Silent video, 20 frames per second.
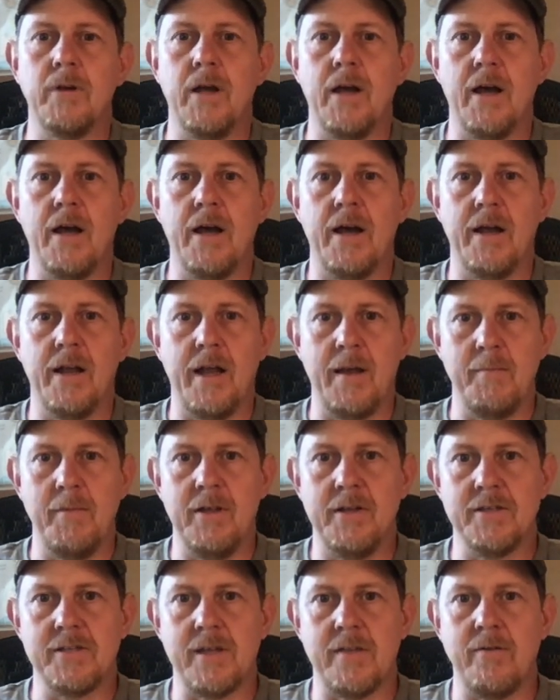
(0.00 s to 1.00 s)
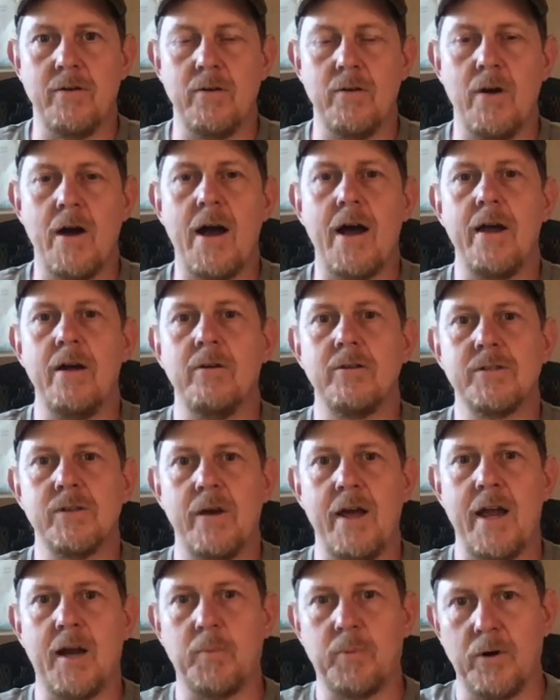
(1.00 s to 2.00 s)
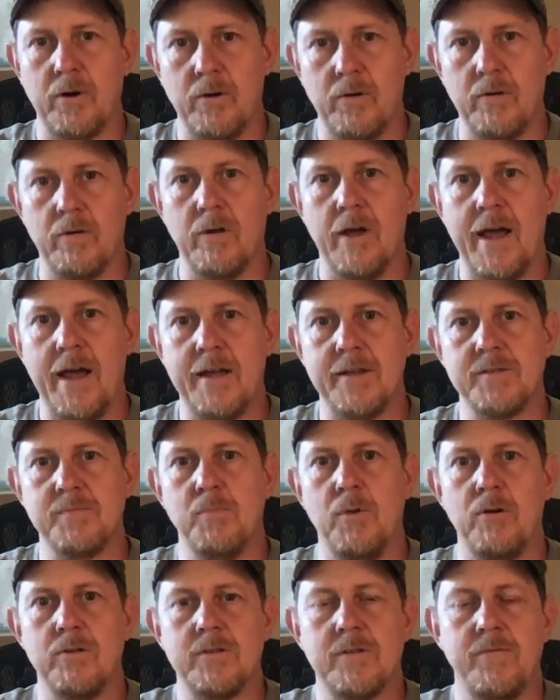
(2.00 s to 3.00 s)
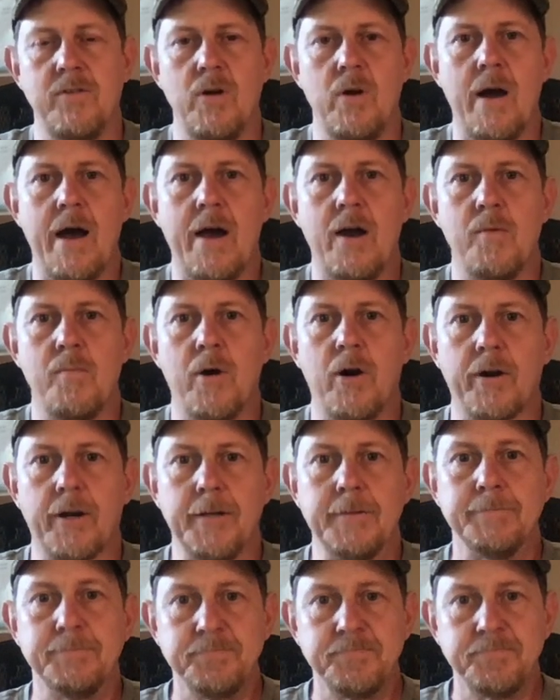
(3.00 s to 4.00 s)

I'm in Southern Ohio, so AgPro has most of the Ohio market.